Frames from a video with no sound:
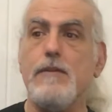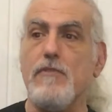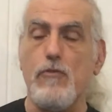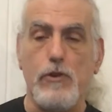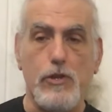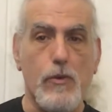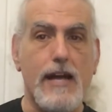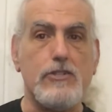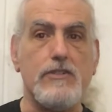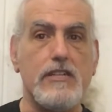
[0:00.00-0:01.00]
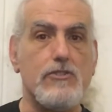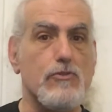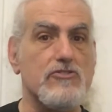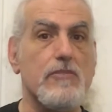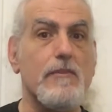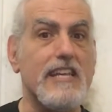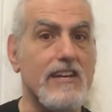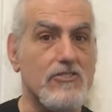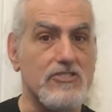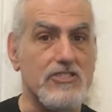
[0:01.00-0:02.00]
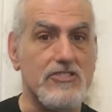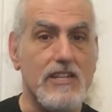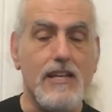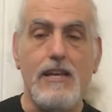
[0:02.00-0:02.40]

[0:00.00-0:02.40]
before you actually control somebody else's.